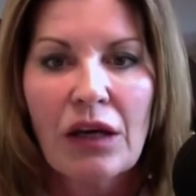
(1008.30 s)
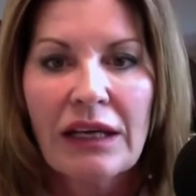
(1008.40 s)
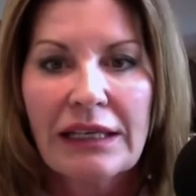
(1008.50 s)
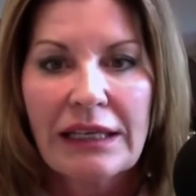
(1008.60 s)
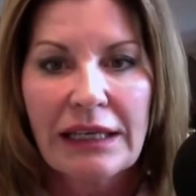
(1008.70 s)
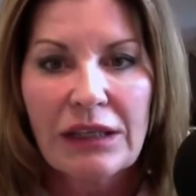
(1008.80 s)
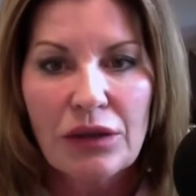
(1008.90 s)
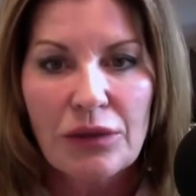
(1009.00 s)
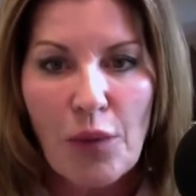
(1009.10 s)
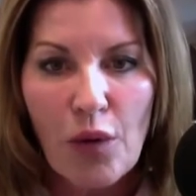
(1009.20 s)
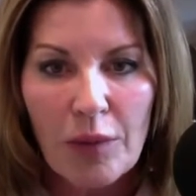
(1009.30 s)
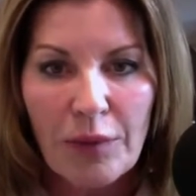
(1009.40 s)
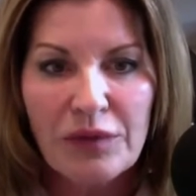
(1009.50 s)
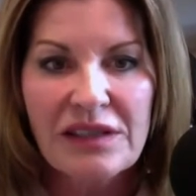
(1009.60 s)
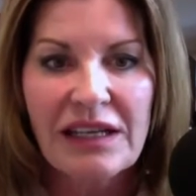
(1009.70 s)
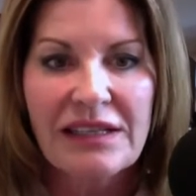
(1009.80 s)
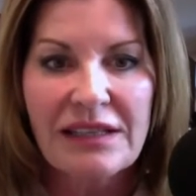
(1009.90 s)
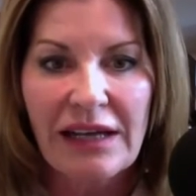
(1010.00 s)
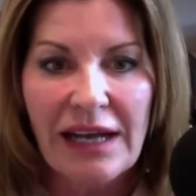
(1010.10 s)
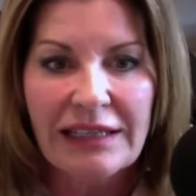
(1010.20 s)
get your hormones
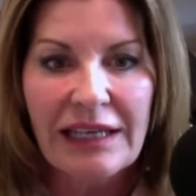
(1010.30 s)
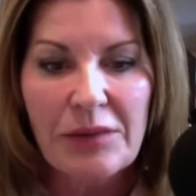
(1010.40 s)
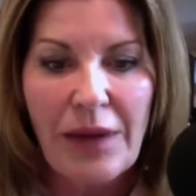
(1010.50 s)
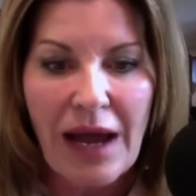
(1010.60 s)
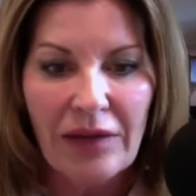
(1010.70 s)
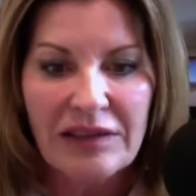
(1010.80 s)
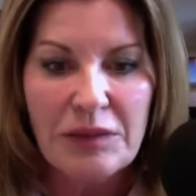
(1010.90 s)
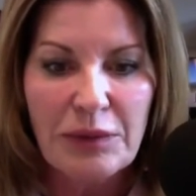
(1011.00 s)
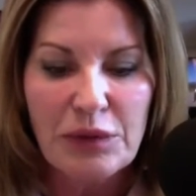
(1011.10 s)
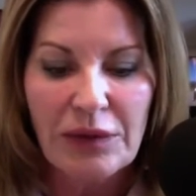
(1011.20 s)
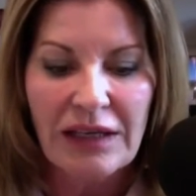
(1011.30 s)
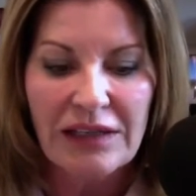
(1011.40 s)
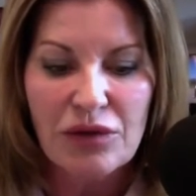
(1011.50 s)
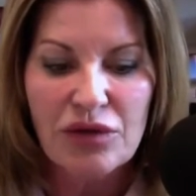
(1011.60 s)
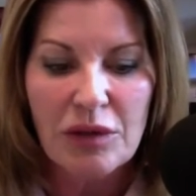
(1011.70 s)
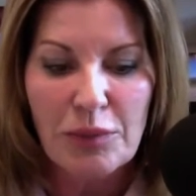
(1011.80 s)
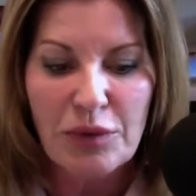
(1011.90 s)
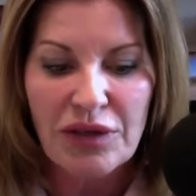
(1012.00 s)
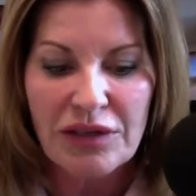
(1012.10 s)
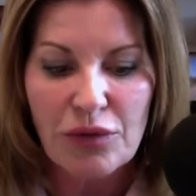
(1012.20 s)
tested and get balance between estrogen and
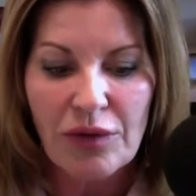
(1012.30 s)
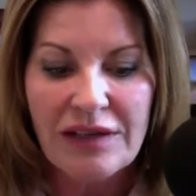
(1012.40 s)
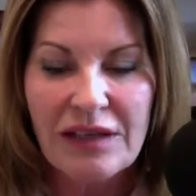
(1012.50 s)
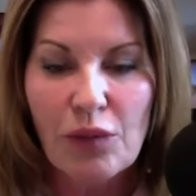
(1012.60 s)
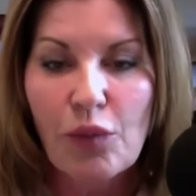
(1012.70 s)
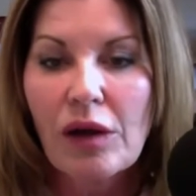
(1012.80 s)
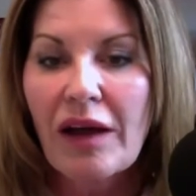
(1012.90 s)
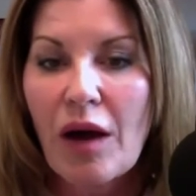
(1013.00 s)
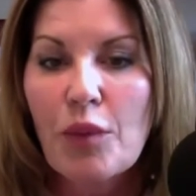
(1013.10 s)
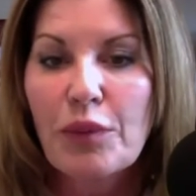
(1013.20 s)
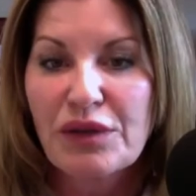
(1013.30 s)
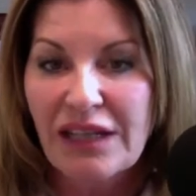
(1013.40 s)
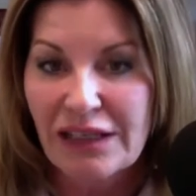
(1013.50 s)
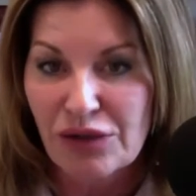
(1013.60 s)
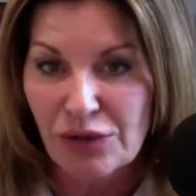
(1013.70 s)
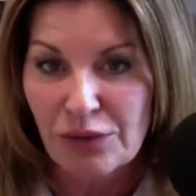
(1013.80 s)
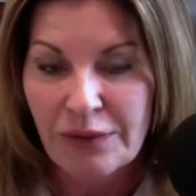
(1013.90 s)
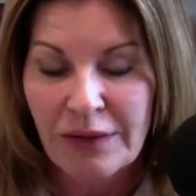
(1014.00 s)
progesterone because it will help protect you.